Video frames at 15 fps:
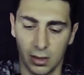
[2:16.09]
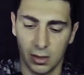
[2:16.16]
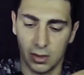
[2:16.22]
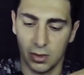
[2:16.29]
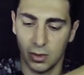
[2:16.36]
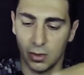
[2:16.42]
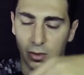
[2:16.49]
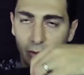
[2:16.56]

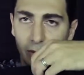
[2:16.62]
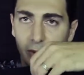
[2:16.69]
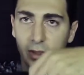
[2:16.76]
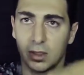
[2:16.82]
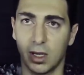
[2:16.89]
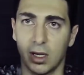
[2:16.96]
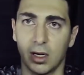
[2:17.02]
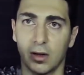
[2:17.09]
So
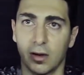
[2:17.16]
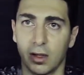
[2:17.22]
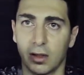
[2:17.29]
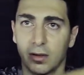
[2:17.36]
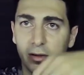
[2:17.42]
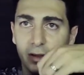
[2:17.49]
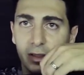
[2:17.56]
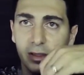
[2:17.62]
it kind of like,
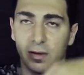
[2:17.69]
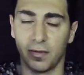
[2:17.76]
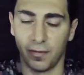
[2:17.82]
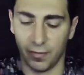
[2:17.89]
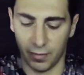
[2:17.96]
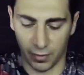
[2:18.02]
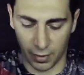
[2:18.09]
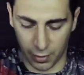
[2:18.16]
it's
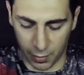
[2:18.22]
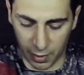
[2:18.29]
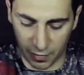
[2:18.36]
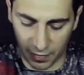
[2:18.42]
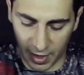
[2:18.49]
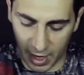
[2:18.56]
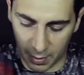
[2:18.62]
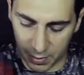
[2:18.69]
3
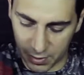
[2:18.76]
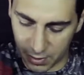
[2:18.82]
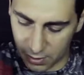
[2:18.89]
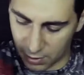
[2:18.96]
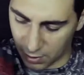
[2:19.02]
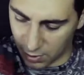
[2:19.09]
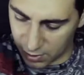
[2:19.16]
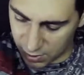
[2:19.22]
flaps.
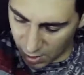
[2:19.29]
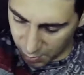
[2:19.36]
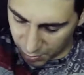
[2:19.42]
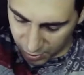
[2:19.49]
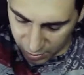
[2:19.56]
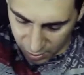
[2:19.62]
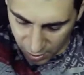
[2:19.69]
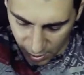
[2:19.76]
They're separate.